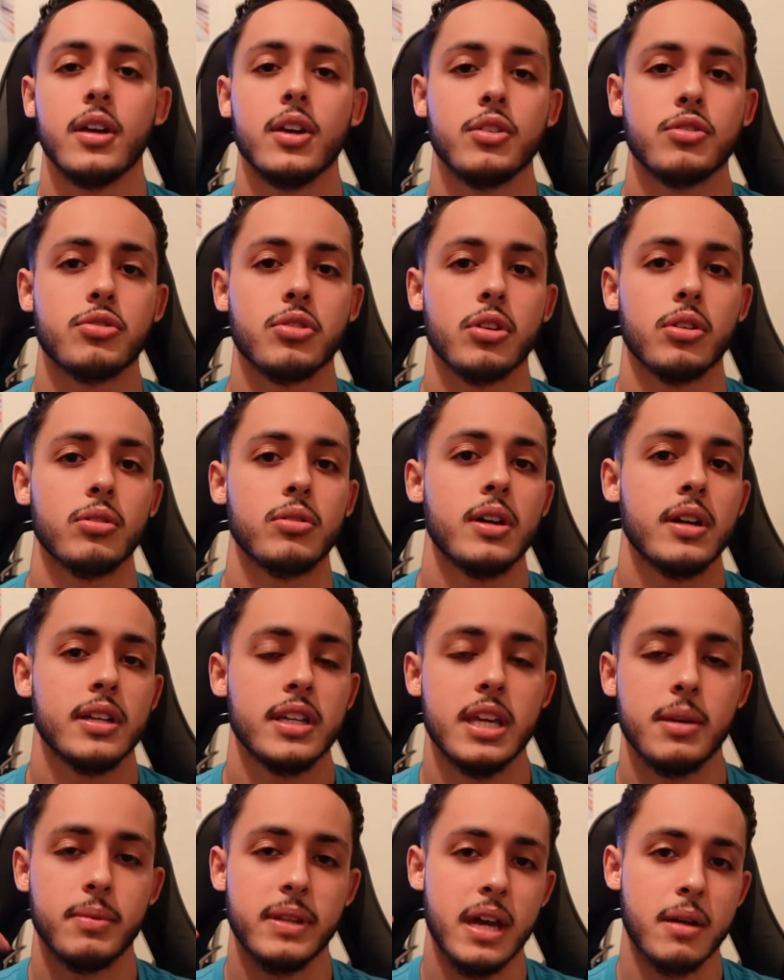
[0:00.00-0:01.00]
So
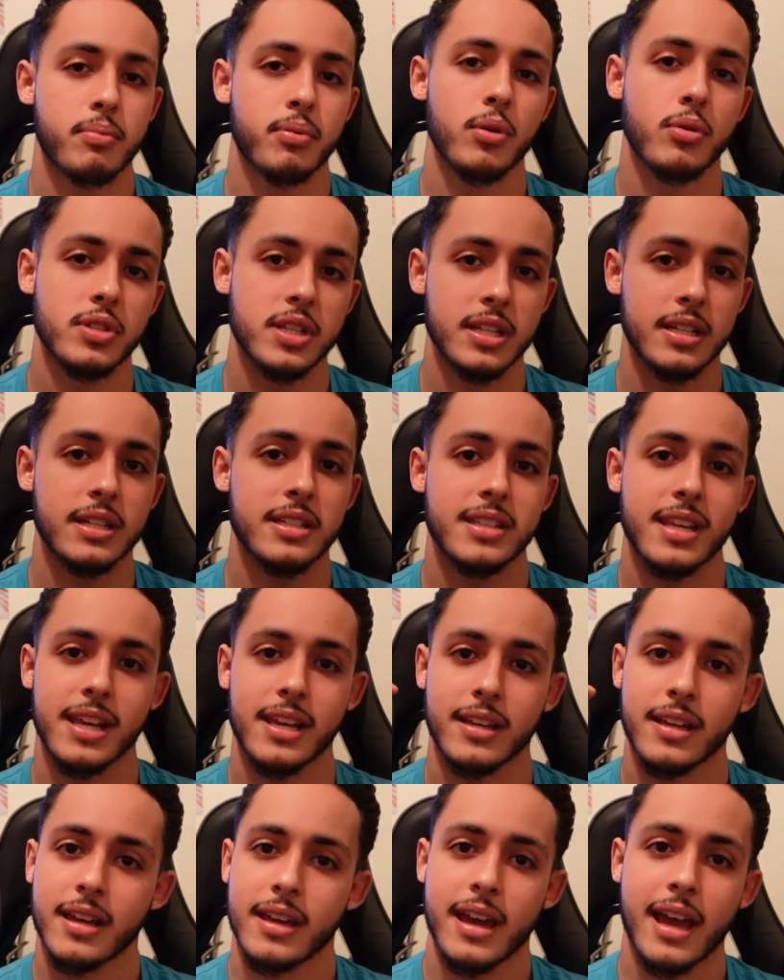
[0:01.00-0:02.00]
keeping that protein
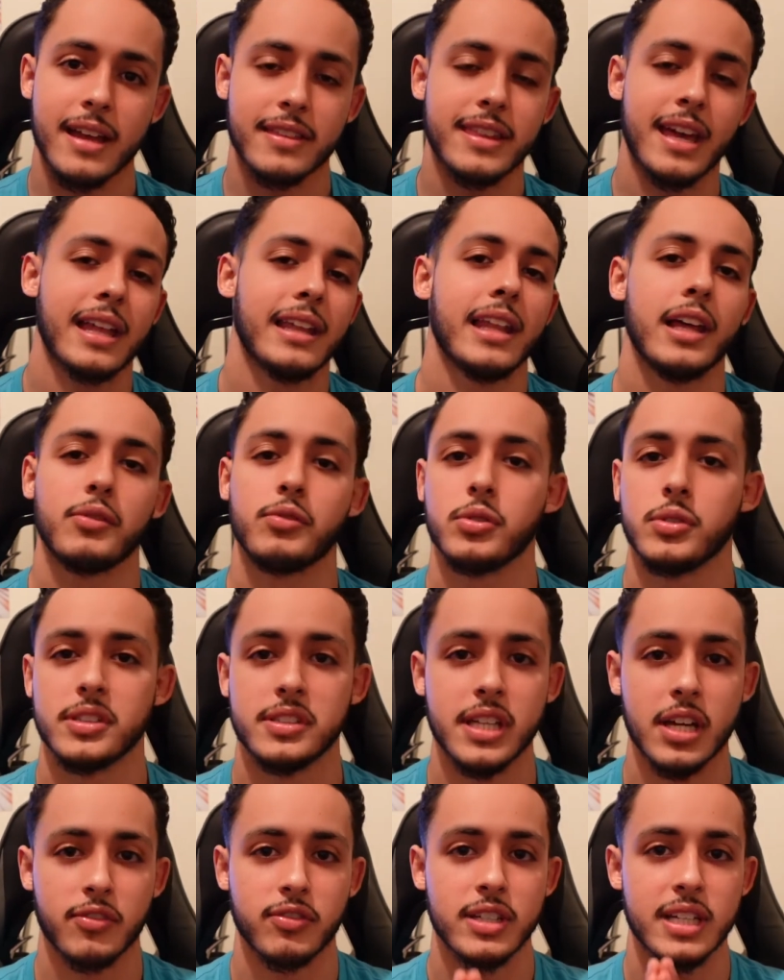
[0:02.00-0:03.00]
intake at that level is
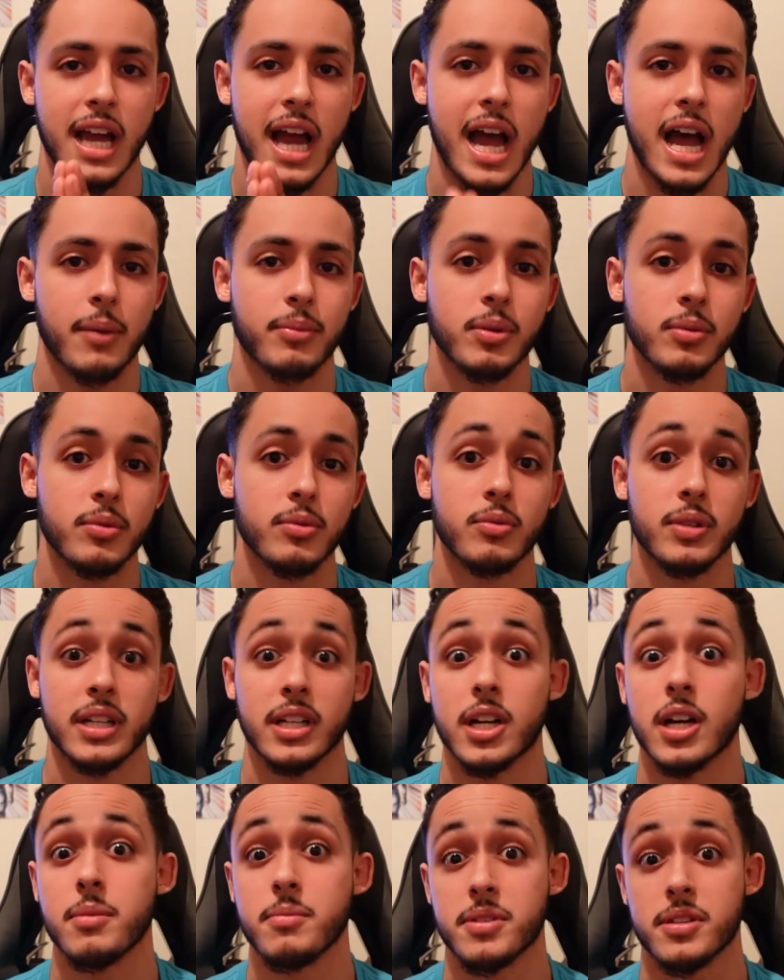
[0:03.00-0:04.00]
definitely optimal when it
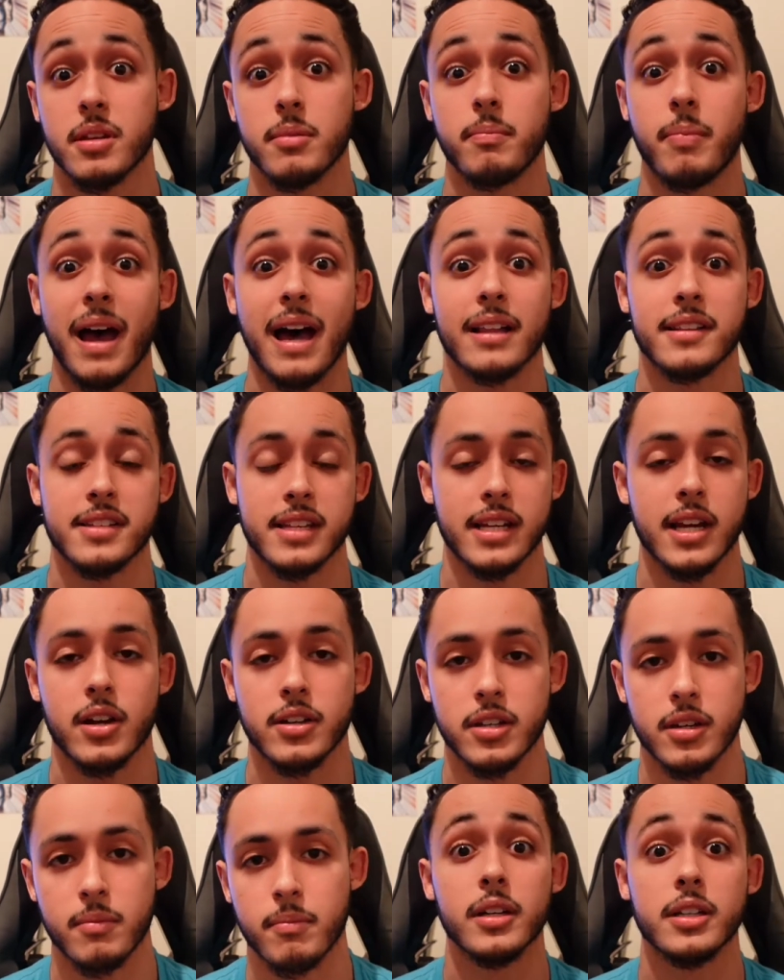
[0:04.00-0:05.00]
comes to balancing out
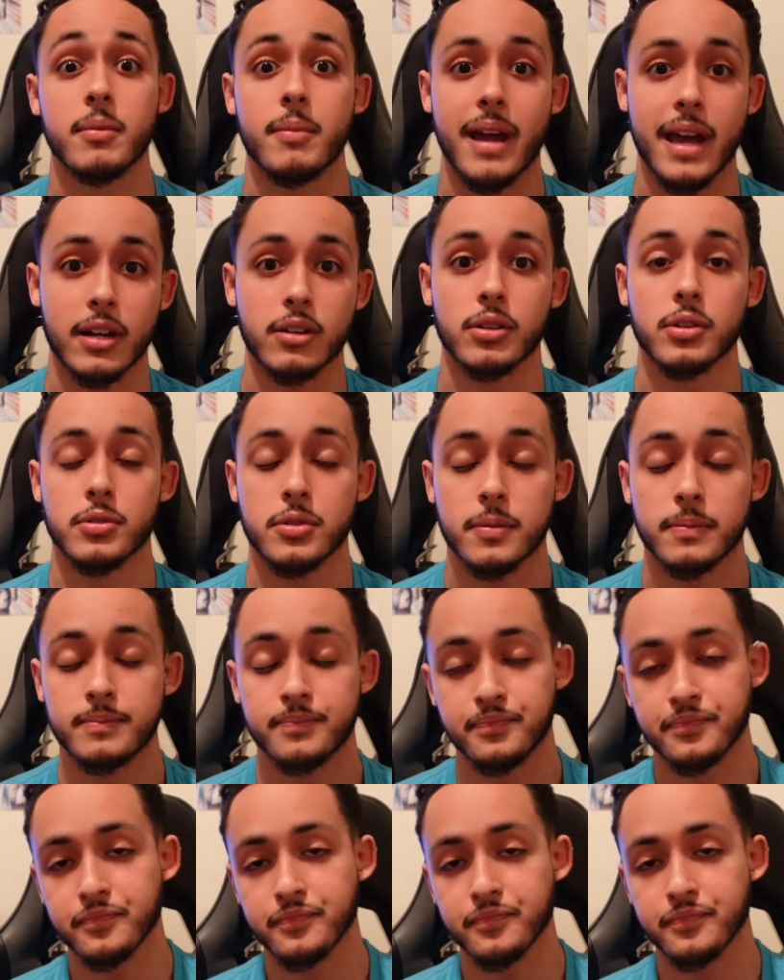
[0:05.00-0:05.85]
your macros.